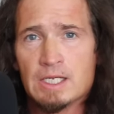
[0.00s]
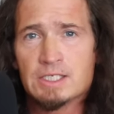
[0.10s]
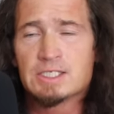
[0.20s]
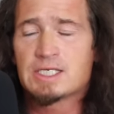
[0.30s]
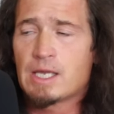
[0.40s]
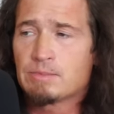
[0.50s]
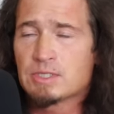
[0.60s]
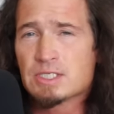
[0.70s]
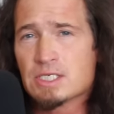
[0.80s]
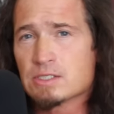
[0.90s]

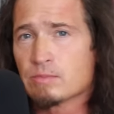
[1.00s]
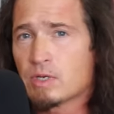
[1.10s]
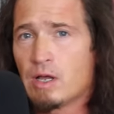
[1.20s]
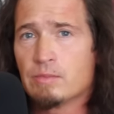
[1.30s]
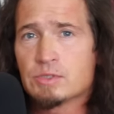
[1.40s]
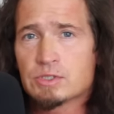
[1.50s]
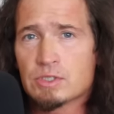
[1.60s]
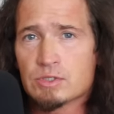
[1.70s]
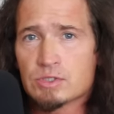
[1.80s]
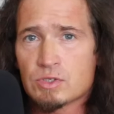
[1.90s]
Skepticism comes
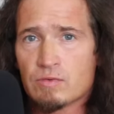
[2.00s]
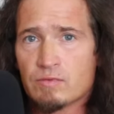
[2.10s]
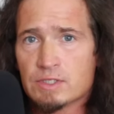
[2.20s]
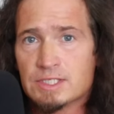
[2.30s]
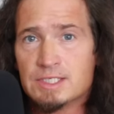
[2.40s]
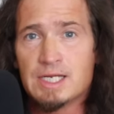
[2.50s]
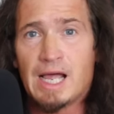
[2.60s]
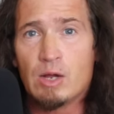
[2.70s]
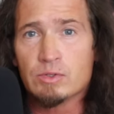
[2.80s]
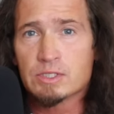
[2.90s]
to the surface.
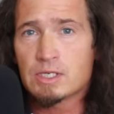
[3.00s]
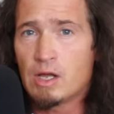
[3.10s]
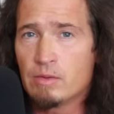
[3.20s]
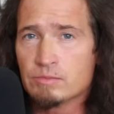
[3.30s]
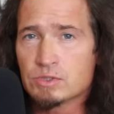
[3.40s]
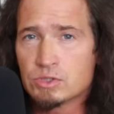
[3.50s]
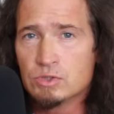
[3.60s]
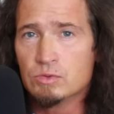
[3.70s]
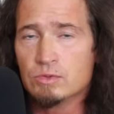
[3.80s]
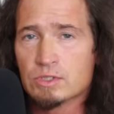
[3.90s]
Doubt comes
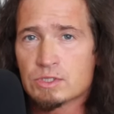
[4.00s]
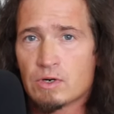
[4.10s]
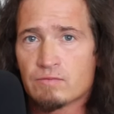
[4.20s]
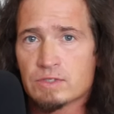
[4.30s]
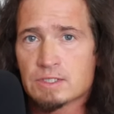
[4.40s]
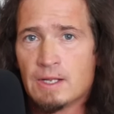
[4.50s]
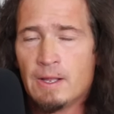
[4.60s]
to the surface.